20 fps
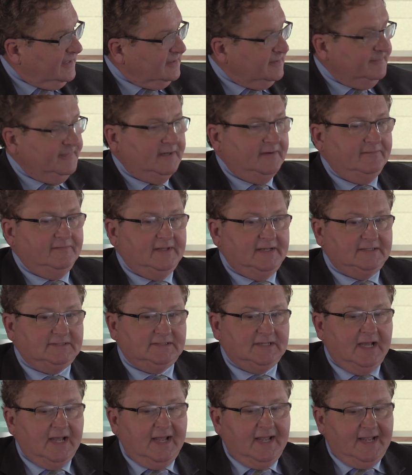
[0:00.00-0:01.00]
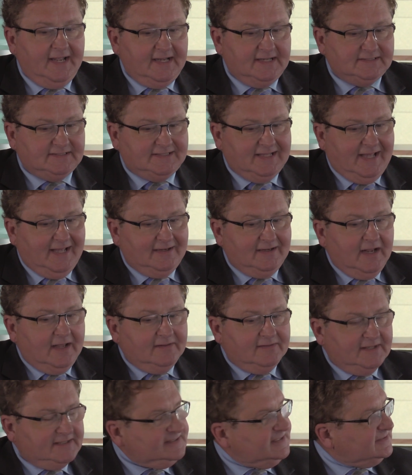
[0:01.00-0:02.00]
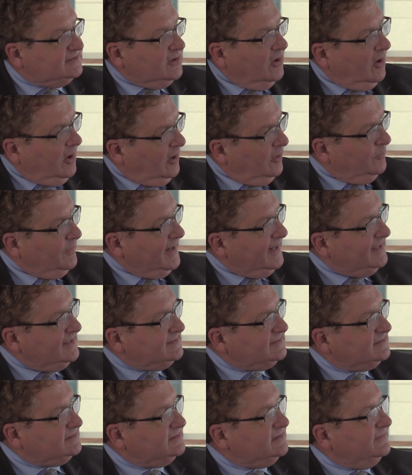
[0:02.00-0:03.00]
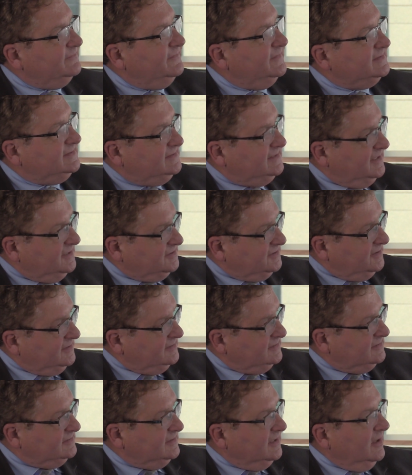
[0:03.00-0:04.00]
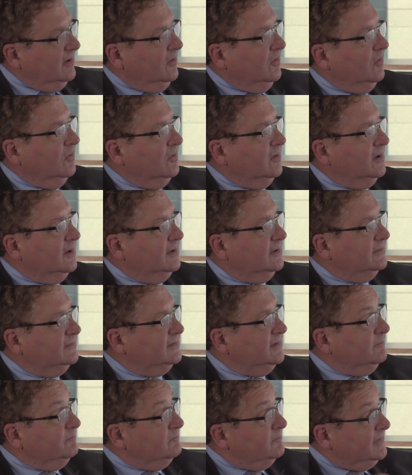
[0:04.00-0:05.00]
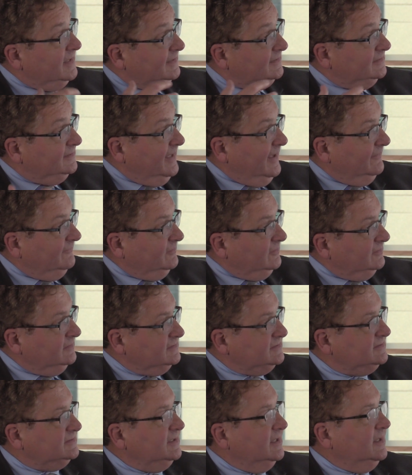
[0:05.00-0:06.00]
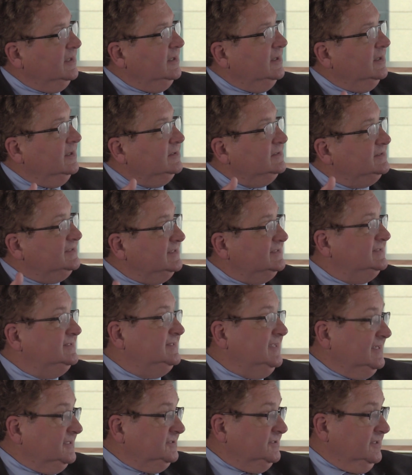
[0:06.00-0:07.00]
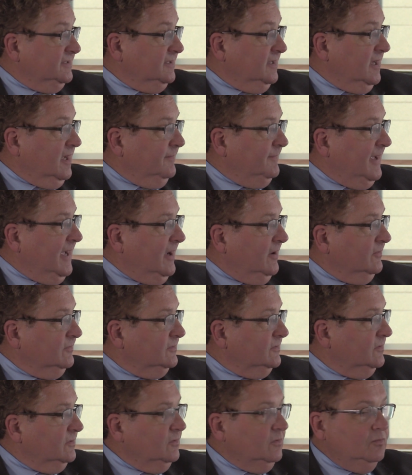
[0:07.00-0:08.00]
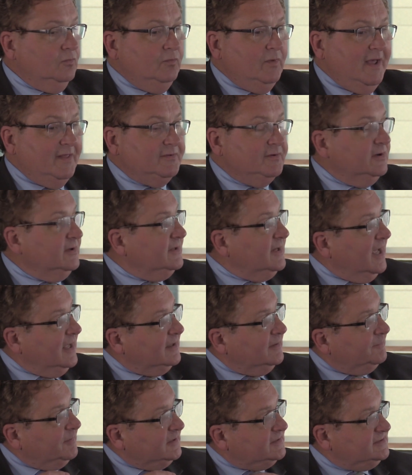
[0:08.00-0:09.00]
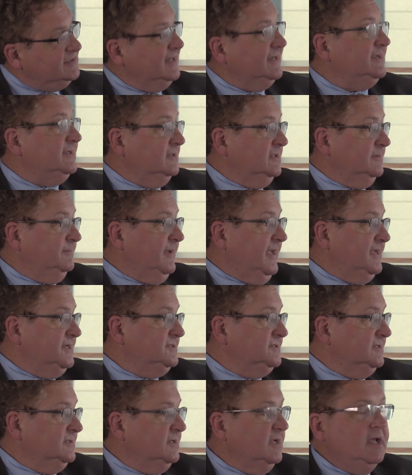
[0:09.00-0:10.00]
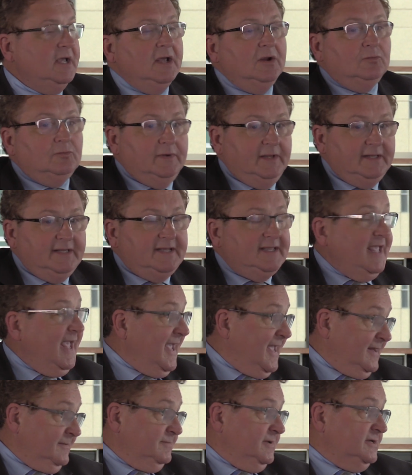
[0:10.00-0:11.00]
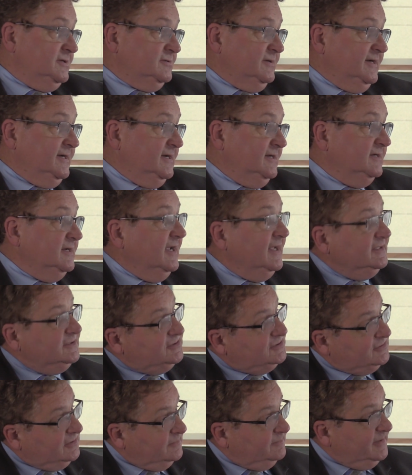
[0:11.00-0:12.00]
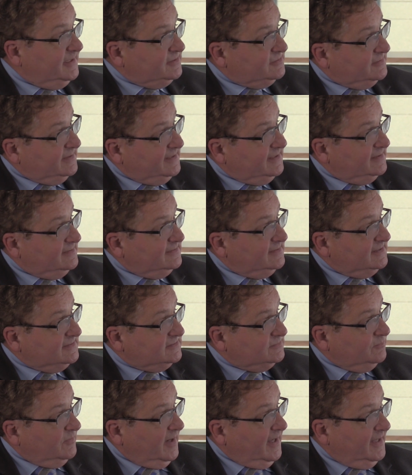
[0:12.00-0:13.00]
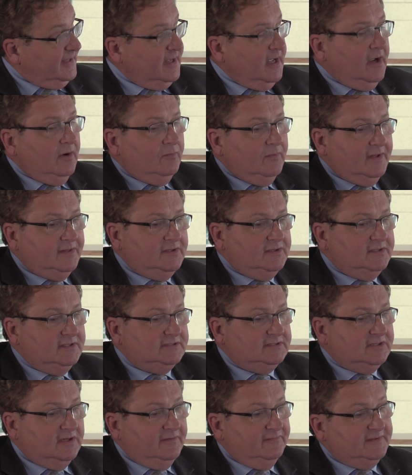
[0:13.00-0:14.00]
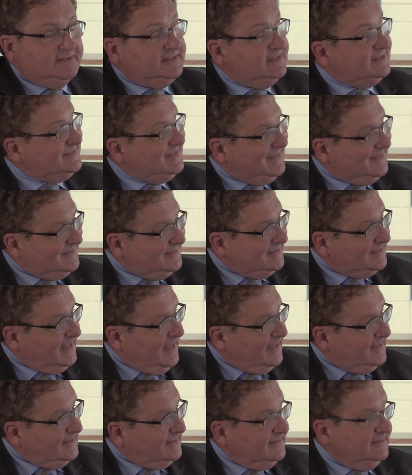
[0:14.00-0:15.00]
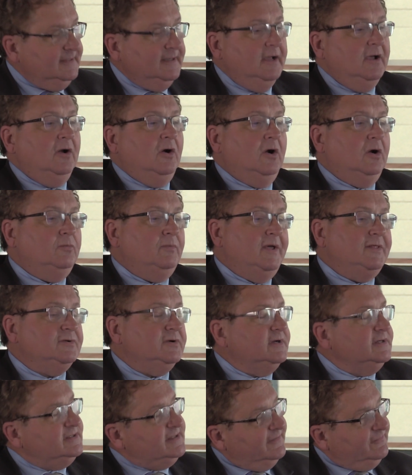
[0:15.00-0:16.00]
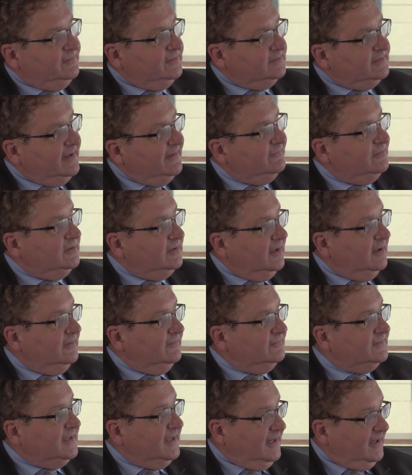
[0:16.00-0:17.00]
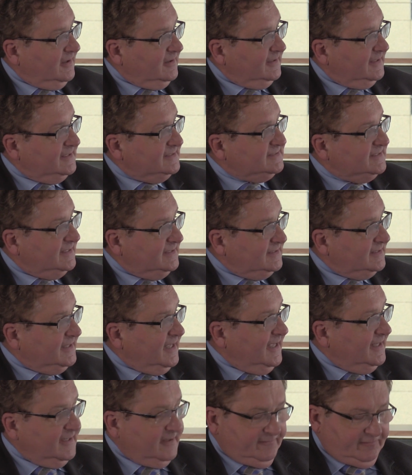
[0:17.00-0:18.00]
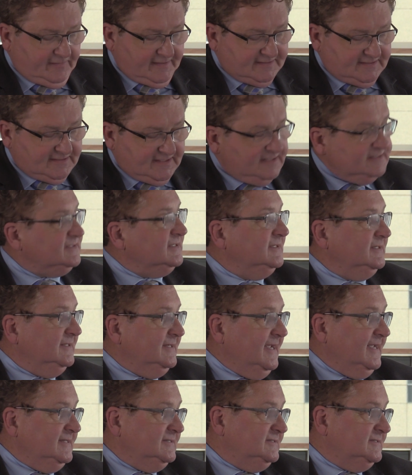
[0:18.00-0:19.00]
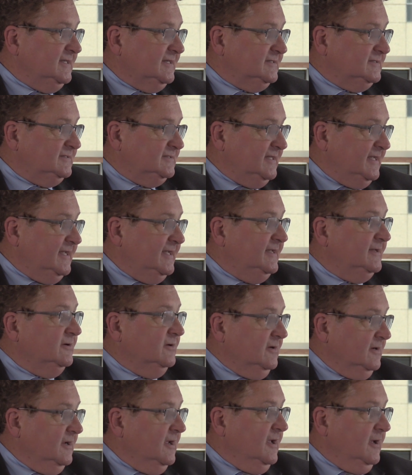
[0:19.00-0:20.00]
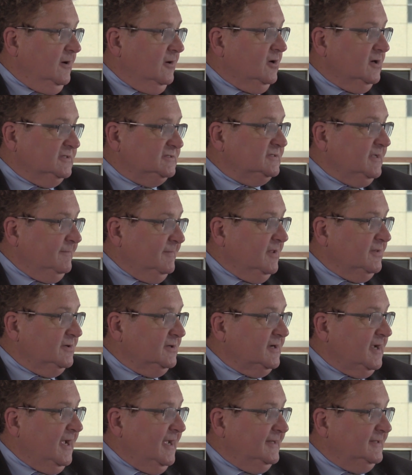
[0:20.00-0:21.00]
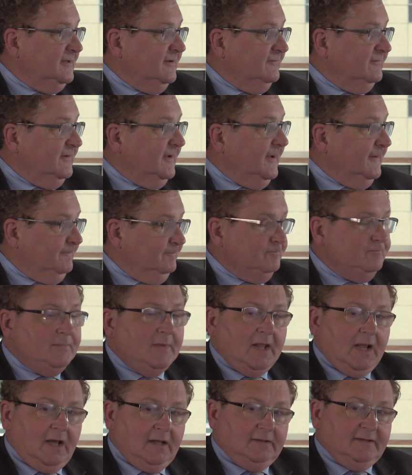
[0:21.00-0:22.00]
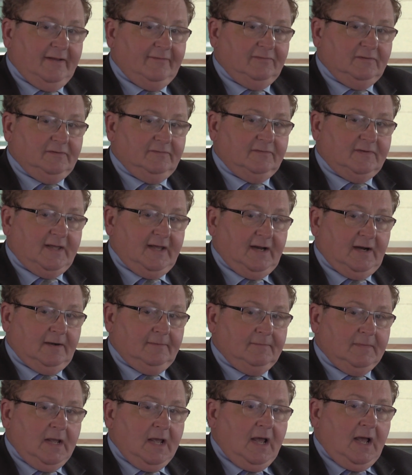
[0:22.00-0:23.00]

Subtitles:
element of this is that this is always the physician's or the mid-level's decision about whether or not a particular patient really can be treated and should be treated this way, whether the service is indicated or whether a different level of care is indicated, for instance, in an 816 or some other kind of a level of care.